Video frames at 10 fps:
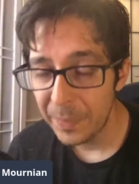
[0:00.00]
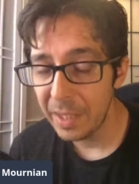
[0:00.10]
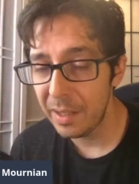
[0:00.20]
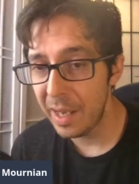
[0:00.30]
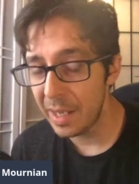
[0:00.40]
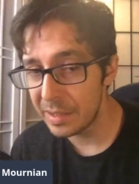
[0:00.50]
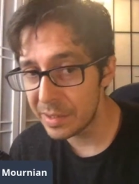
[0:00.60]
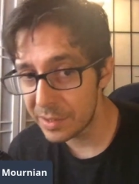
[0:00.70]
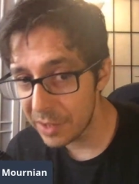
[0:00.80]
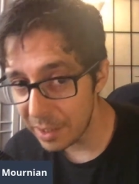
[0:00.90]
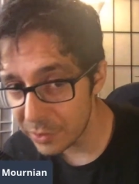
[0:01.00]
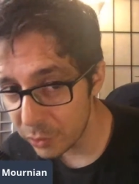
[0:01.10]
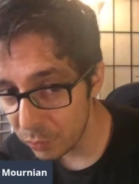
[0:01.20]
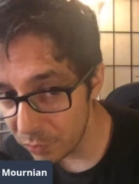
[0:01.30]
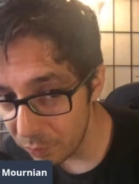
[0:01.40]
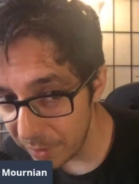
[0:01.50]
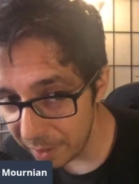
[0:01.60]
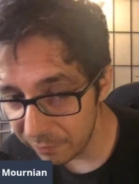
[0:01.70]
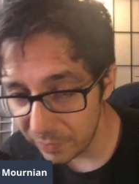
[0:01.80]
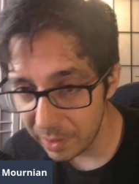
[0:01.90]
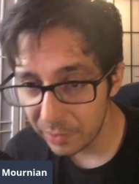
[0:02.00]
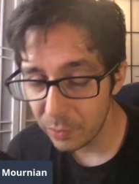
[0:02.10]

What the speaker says: an ancestral wavelength